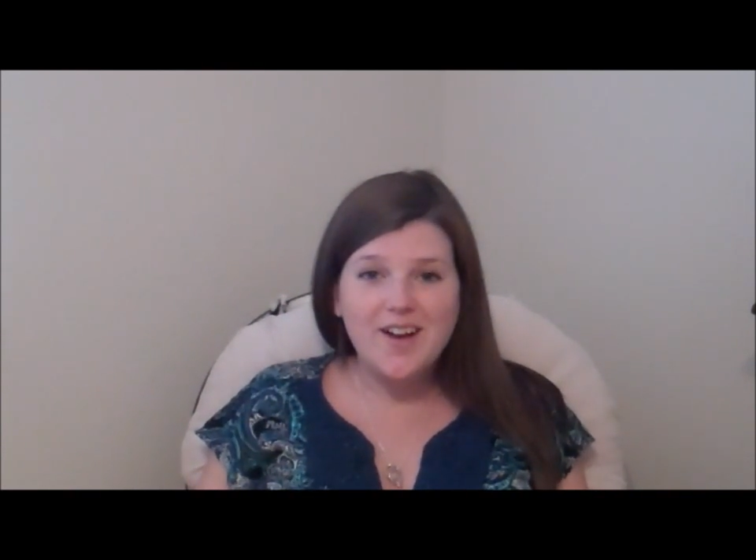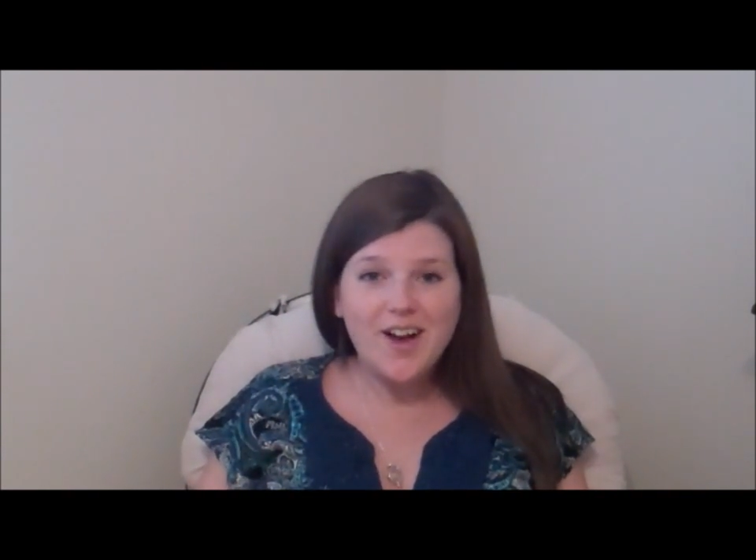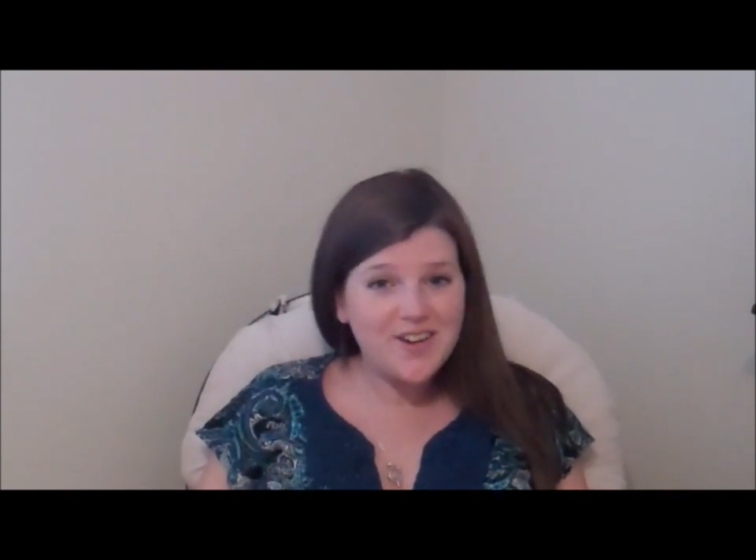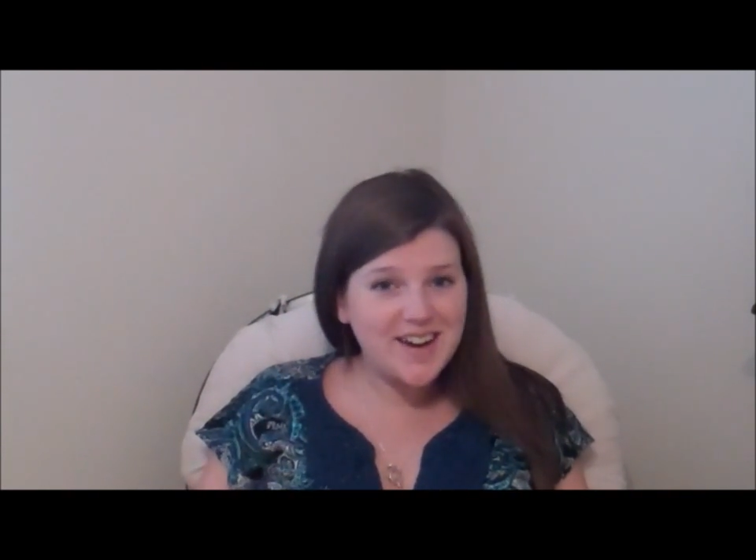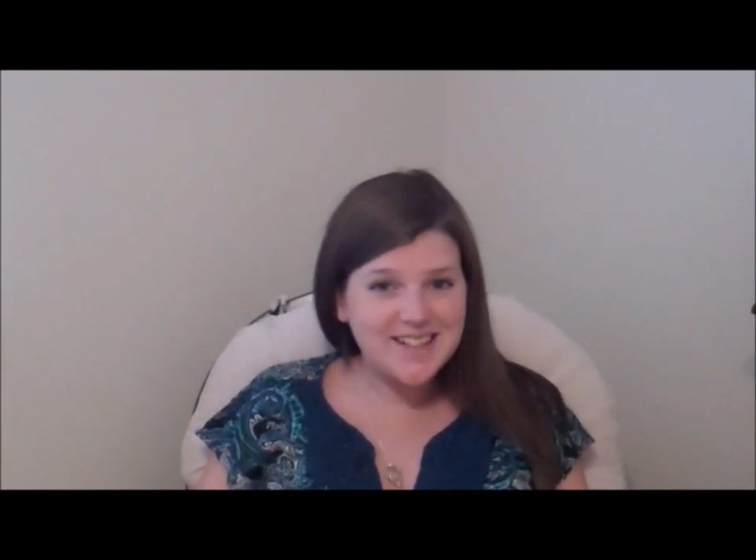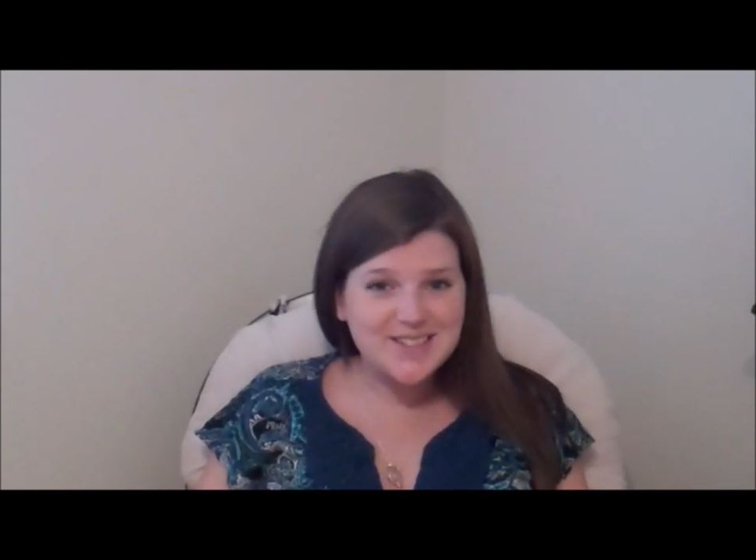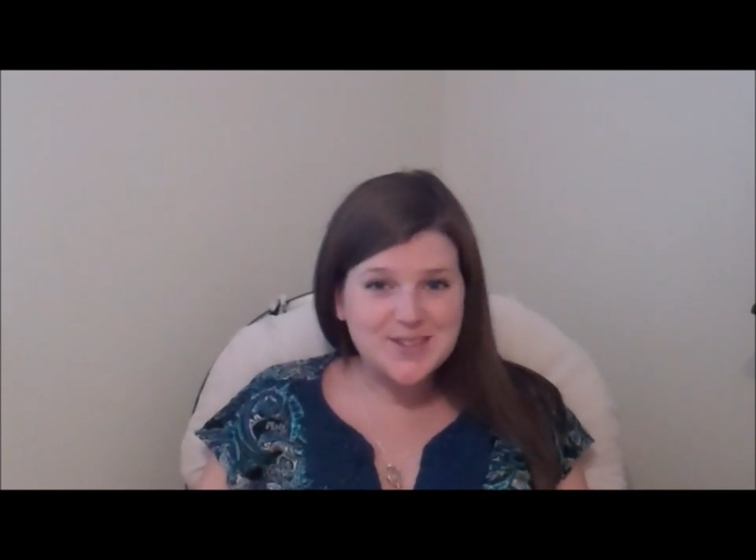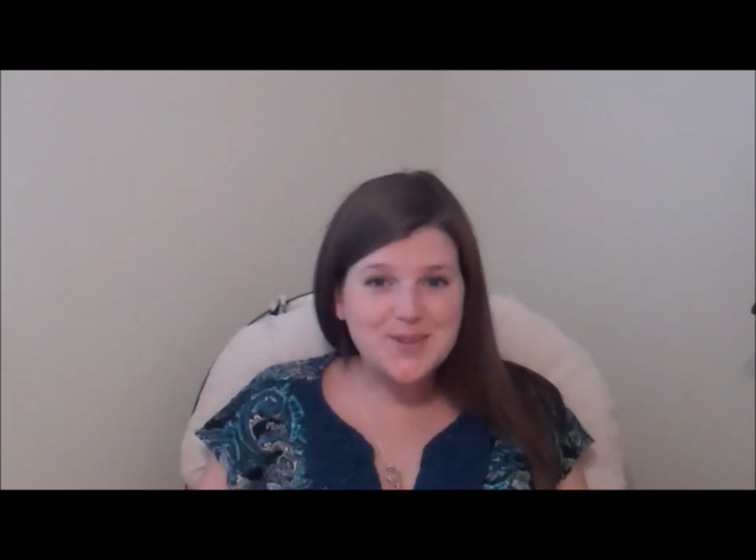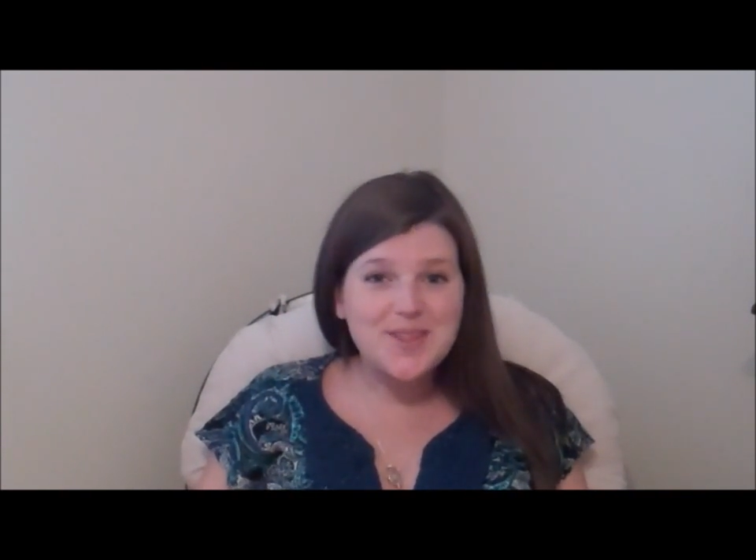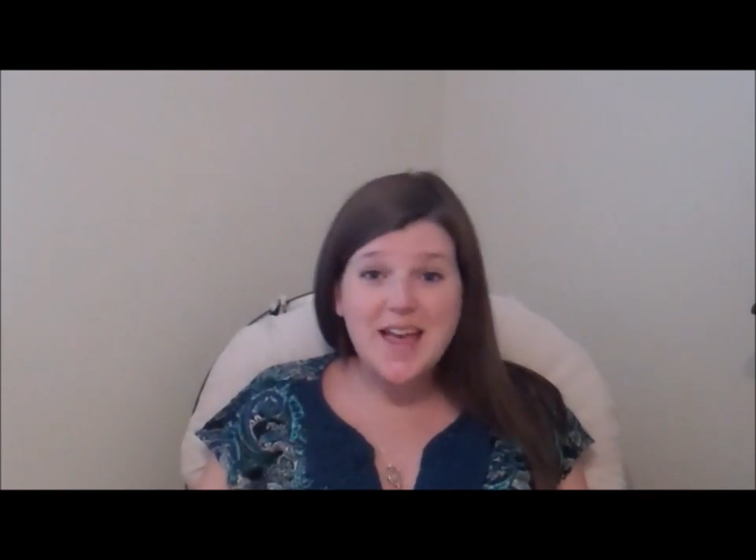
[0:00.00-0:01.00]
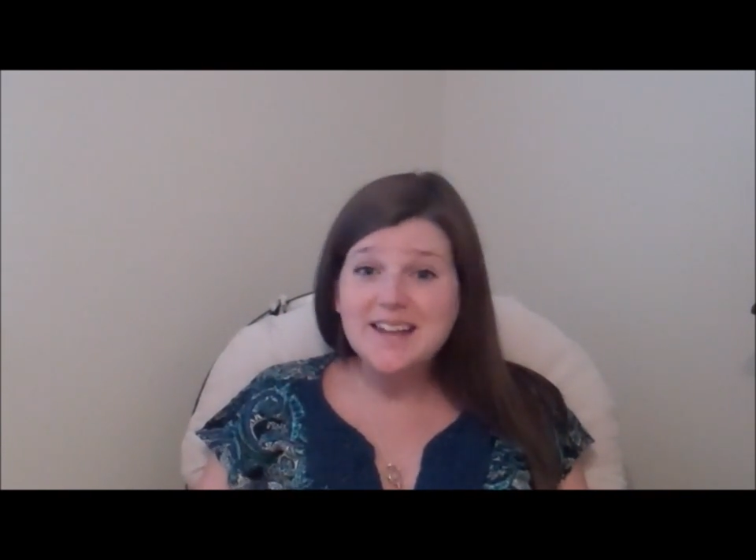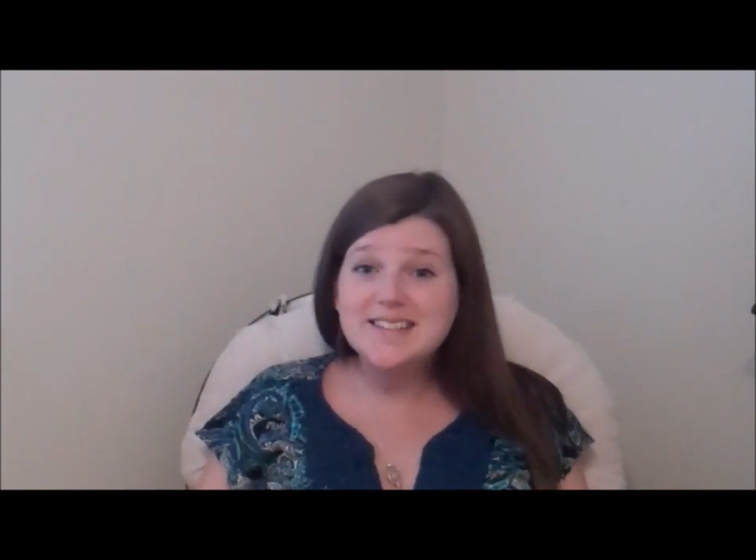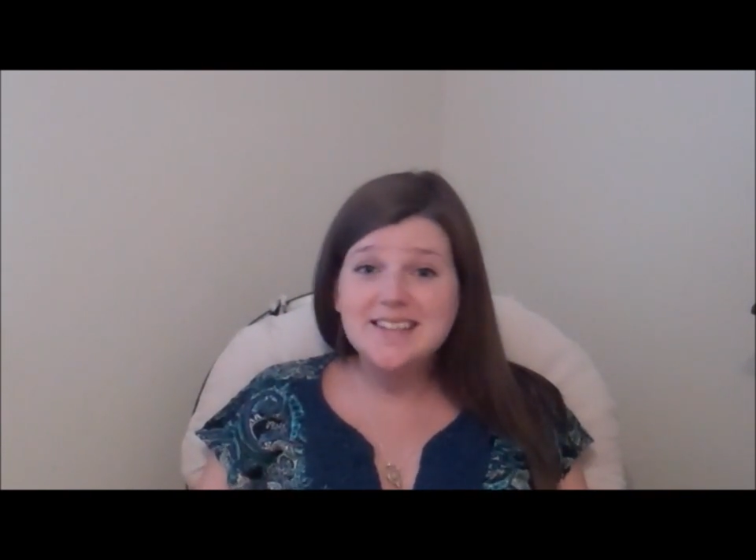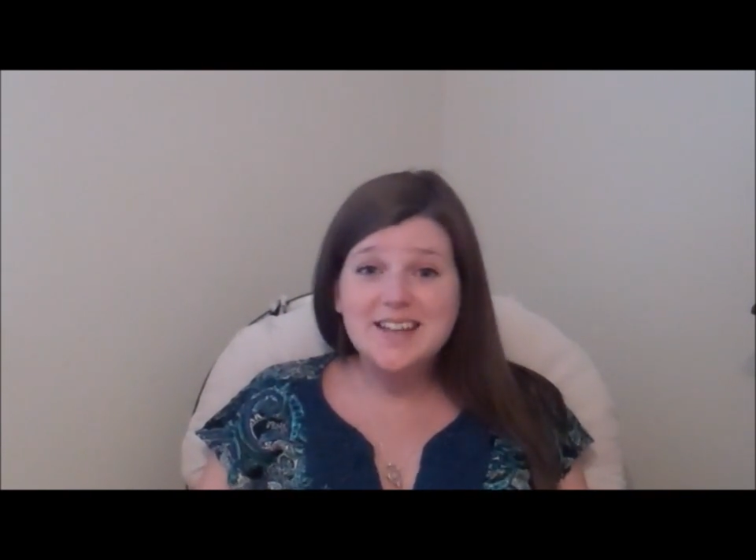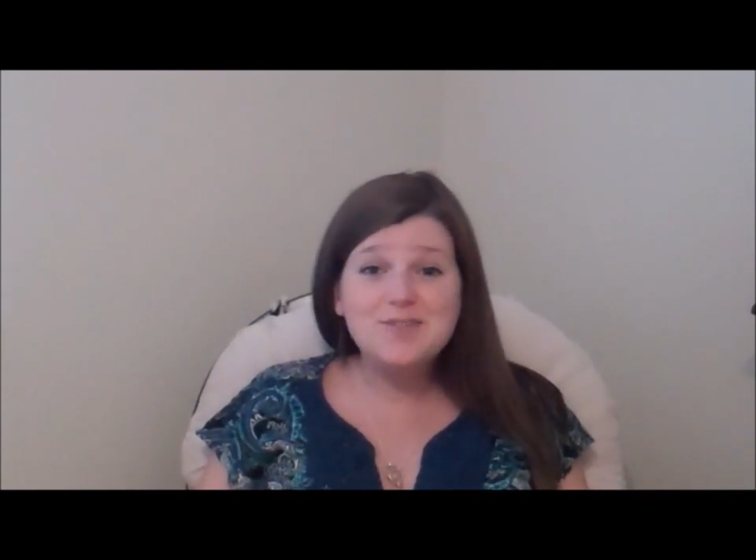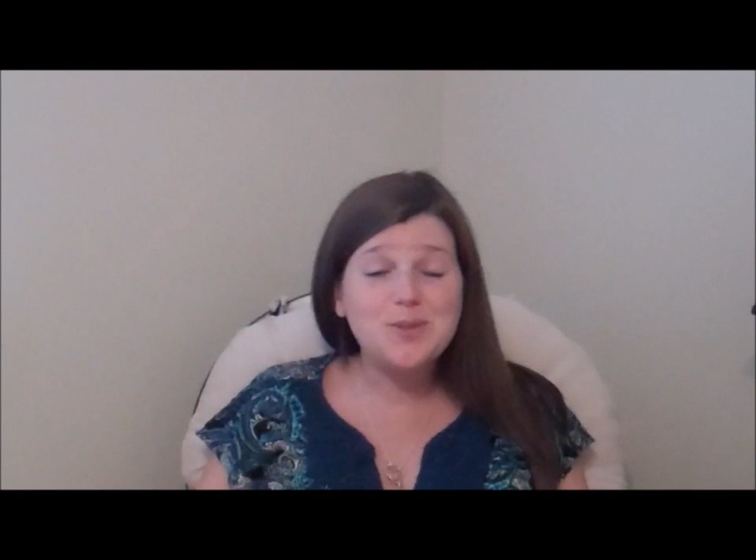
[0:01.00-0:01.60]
Alright, so that is it